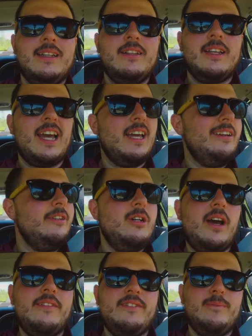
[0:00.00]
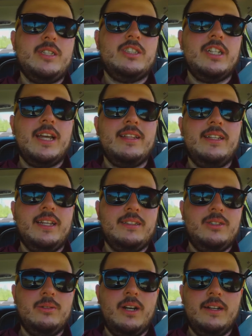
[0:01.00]
I don't know, I haven't been shot in the neck
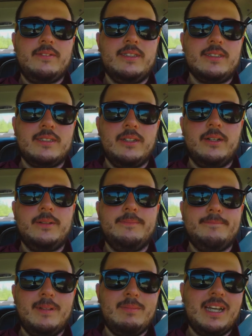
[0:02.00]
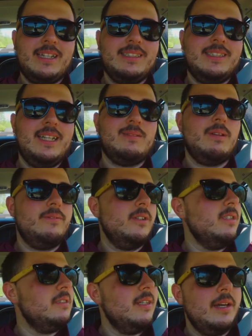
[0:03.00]
too often, so I'm not going to say it's my
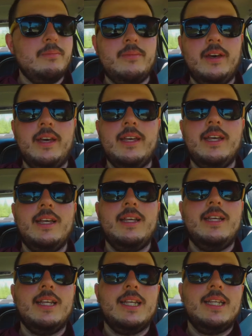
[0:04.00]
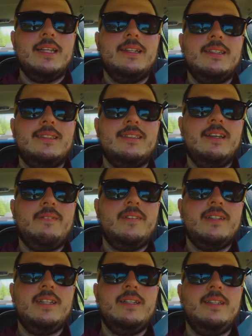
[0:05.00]
first time, but it's
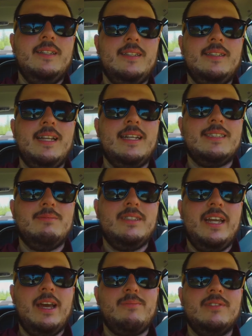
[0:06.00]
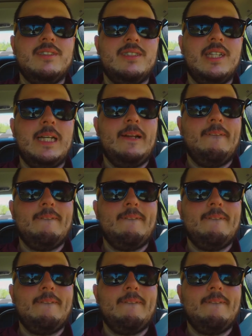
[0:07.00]
definitely not something that happens a ton.